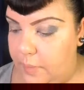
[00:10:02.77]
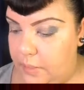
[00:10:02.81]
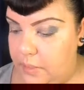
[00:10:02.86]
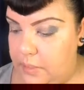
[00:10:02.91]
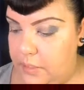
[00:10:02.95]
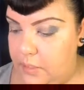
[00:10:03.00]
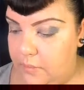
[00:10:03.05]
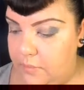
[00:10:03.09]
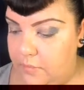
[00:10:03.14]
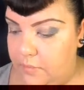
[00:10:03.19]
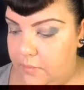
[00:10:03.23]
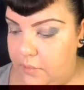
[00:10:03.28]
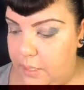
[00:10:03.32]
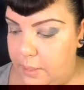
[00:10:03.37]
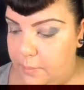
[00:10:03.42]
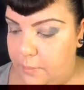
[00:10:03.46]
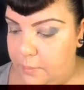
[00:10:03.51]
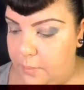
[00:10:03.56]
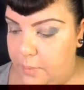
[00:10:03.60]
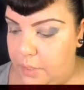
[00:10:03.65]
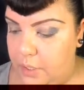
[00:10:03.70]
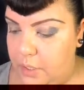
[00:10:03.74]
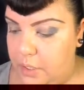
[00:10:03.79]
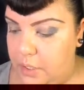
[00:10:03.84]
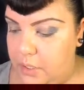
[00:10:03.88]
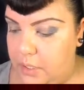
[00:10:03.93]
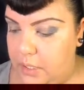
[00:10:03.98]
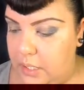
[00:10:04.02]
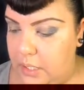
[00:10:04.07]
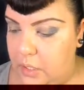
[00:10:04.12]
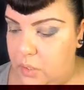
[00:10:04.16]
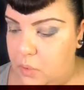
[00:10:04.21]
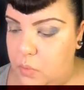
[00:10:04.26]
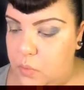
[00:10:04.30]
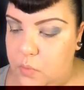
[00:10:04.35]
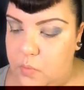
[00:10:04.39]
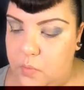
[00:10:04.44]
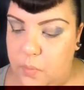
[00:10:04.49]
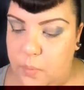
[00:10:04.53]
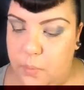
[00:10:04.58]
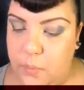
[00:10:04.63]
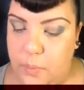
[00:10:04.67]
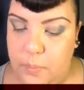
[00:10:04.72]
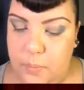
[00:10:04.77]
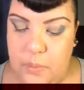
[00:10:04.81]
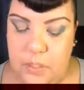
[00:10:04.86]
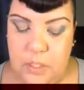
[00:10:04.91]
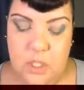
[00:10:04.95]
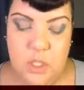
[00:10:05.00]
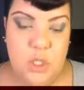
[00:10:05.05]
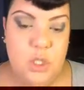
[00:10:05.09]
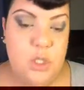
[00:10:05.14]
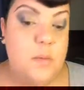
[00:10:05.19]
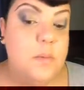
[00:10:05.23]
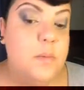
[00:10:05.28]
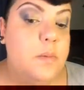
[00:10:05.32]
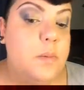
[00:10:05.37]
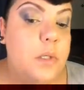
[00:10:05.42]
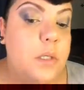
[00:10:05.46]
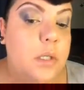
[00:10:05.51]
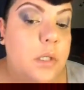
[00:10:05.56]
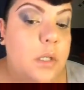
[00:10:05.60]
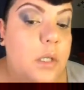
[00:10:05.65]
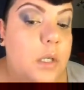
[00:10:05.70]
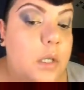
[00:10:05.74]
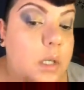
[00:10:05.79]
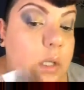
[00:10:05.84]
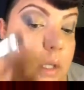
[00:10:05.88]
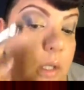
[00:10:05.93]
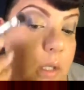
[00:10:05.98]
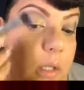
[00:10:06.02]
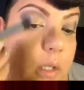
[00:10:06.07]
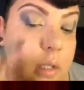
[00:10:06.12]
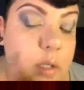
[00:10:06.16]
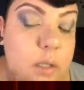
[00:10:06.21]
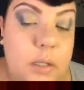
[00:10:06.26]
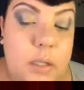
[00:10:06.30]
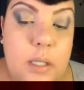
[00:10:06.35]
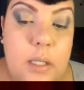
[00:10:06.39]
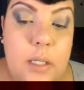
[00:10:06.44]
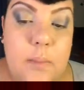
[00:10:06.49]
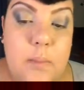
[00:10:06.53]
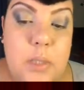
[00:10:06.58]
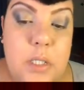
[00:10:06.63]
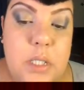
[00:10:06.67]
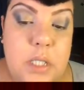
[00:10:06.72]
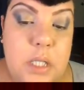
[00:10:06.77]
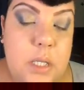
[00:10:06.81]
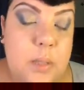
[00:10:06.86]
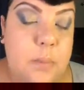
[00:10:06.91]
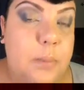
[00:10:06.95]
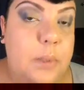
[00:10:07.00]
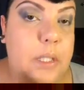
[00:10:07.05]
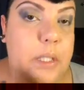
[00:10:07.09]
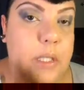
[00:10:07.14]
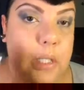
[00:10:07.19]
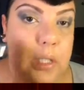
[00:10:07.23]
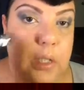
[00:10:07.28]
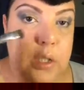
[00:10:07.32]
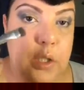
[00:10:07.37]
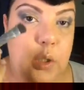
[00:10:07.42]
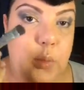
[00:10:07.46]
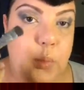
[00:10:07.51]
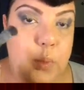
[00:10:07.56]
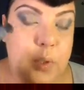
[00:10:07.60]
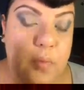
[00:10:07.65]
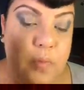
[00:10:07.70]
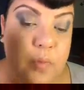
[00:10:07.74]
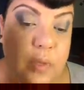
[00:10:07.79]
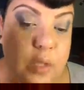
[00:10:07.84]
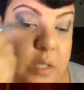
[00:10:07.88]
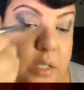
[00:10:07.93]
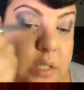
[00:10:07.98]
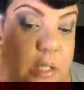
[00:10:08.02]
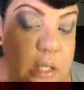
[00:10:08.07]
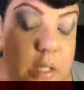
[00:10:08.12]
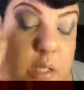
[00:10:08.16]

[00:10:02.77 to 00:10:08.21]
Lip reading: back to the flat brush that I used for Premonition, then I'm just going to blend a little bit of this